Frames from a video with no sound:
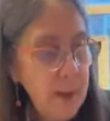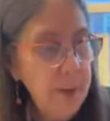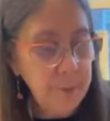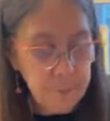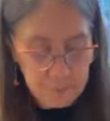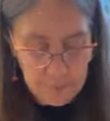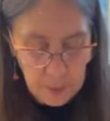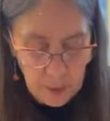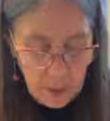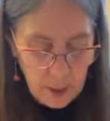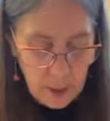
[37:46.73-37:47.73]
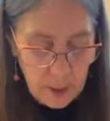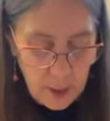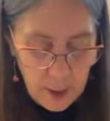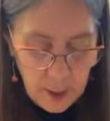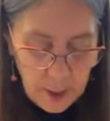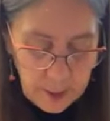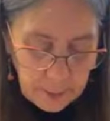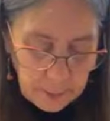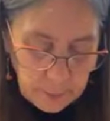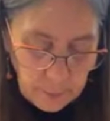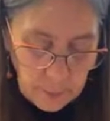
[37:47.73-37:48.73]
Okay. All
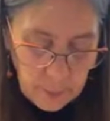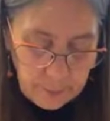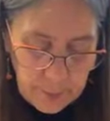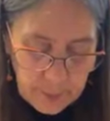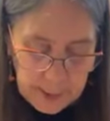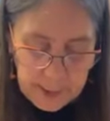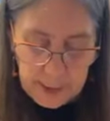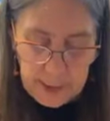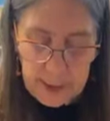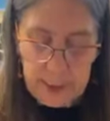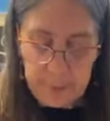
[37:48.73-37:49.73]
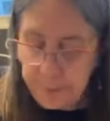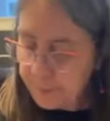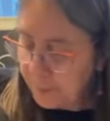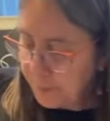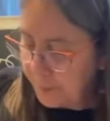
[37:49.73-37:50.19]
right, we're almost done.